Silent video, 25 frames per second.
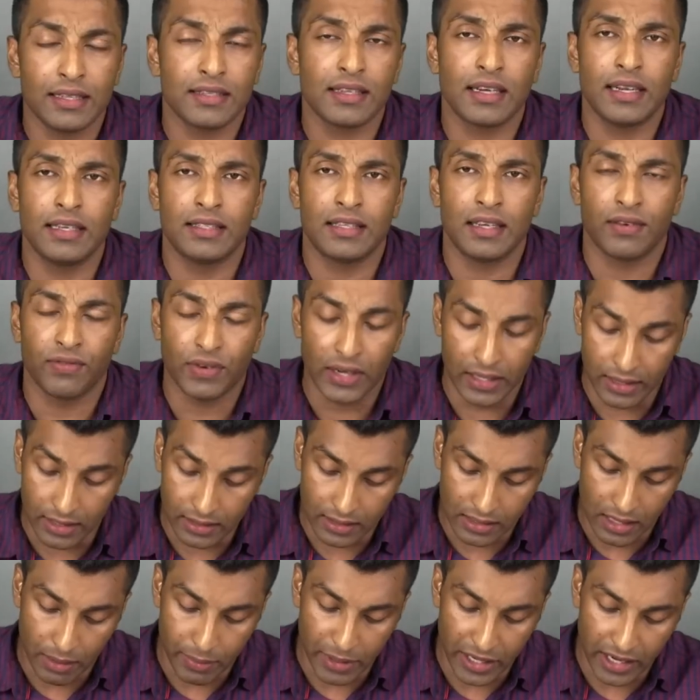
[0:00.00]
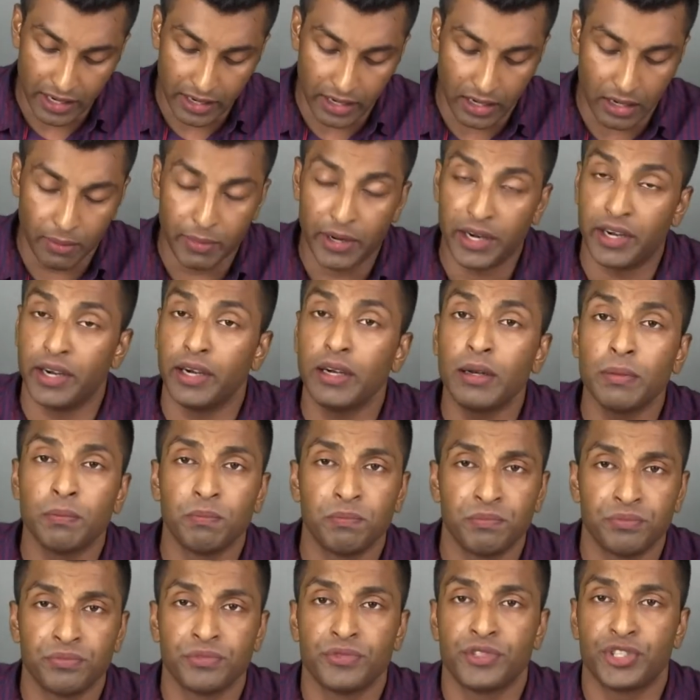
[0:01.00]
So that is the reason why this committee
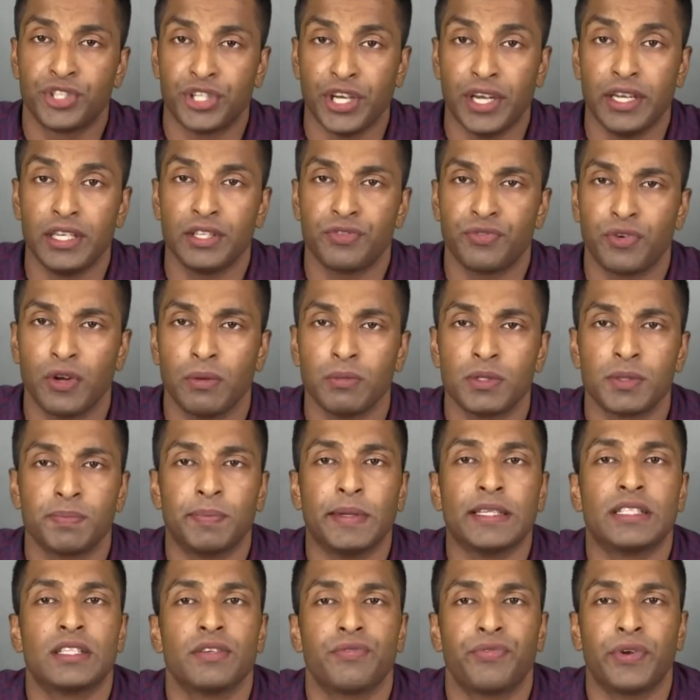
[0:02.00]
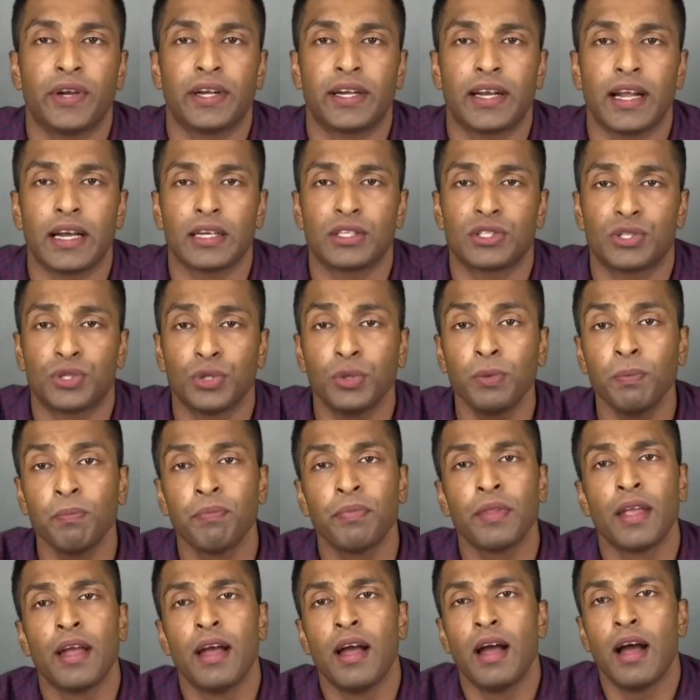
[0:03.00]
recommended change from specific
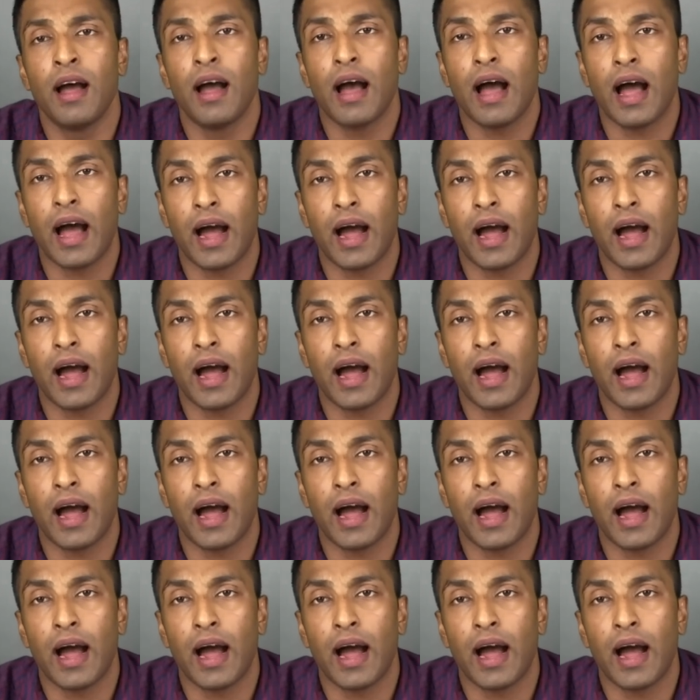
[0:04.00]
tax to